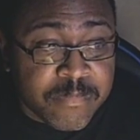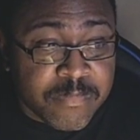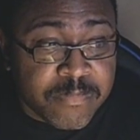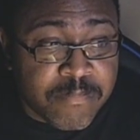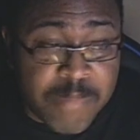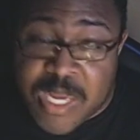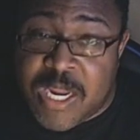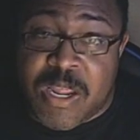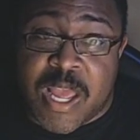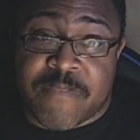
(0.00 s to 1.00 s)

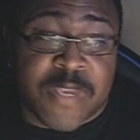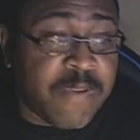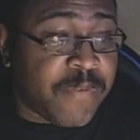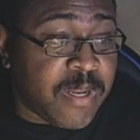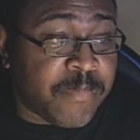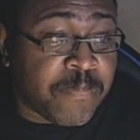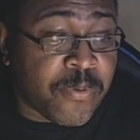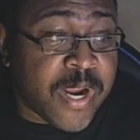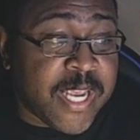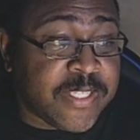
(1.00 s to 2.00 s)
many have given him the
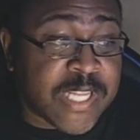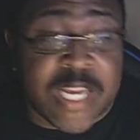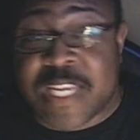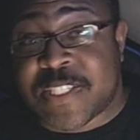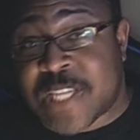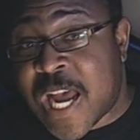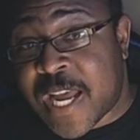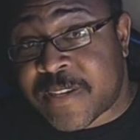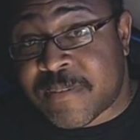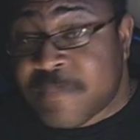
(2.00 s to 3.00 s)
praise that he's
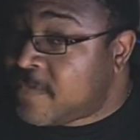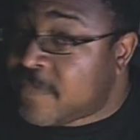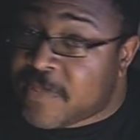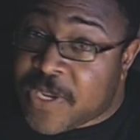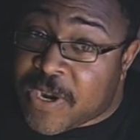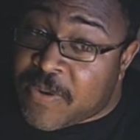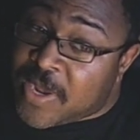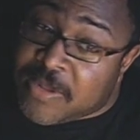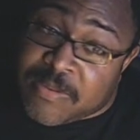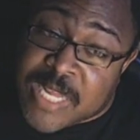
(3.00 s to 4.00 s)
gotten. You know,
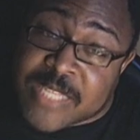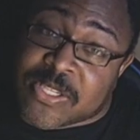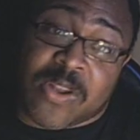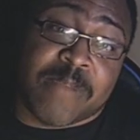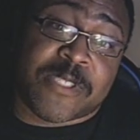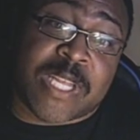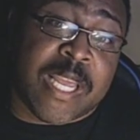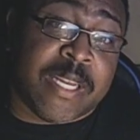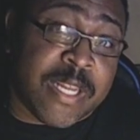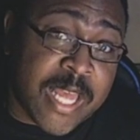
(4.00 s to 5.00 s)
that's all I'm
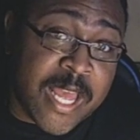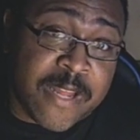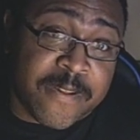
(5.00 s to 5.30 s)
saying to that.